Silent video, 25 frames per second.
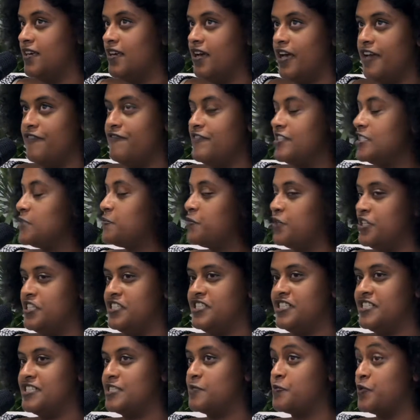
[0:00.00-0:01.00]
if it's
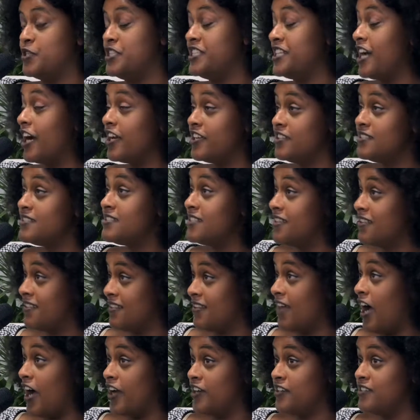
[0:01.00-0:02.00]
preachy, it's preachy.
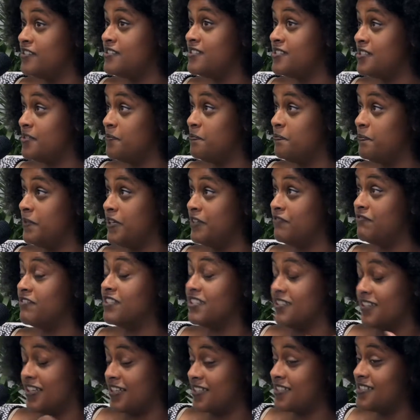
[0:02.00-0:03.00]
I used to be
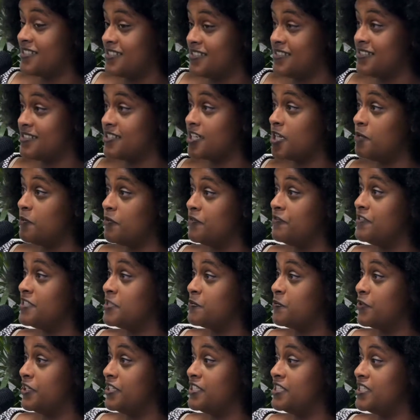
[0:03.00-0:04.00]
reluctant to come off as
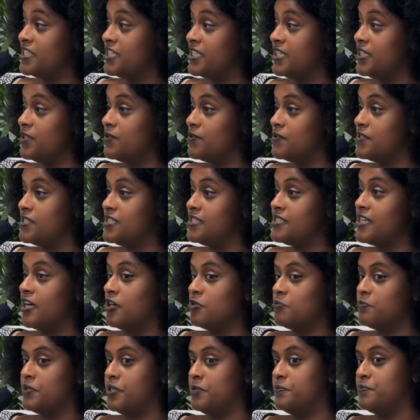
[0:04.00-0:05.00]
preachy or to tell
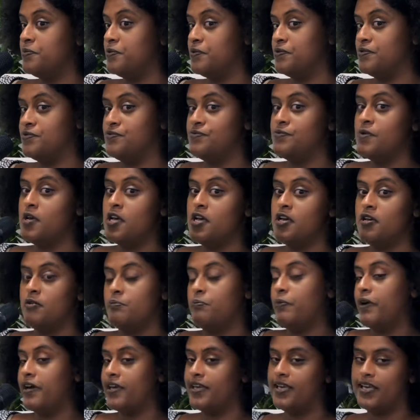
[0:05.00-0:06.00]
people
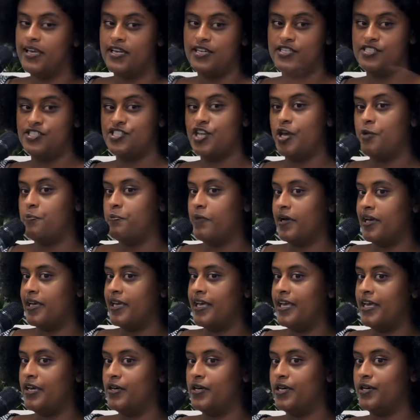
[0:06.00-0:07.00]
buy here and don't buy
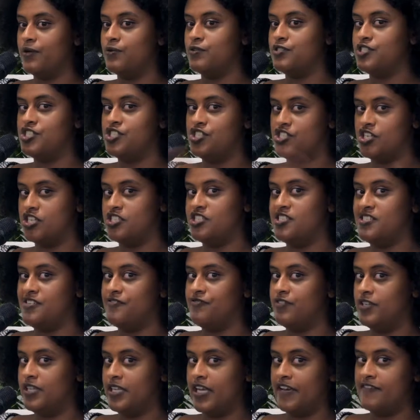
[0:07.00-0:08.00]
here, or to judge
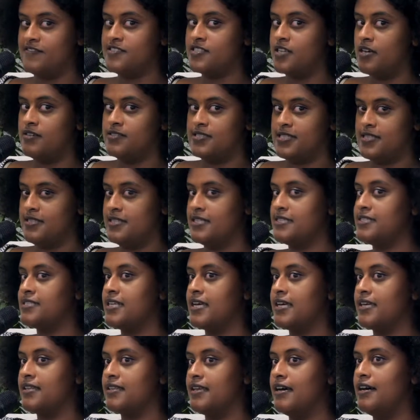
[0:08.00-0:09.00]
different lifestyles and things
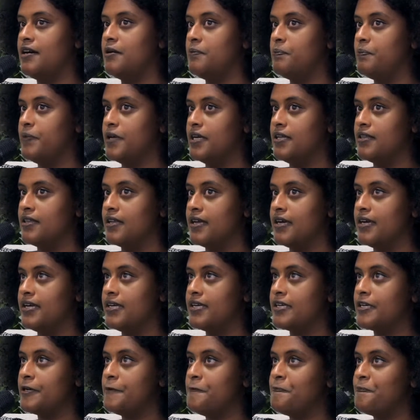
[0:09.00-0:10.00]
like that. But
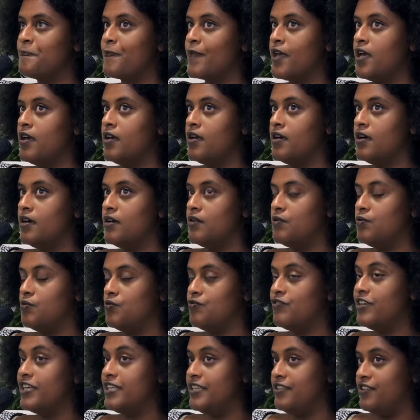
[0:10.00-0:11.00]

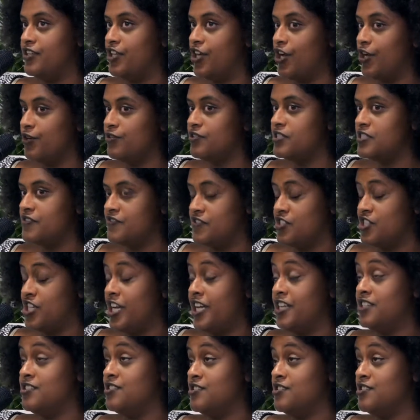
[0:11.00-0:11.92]
really, the onus for change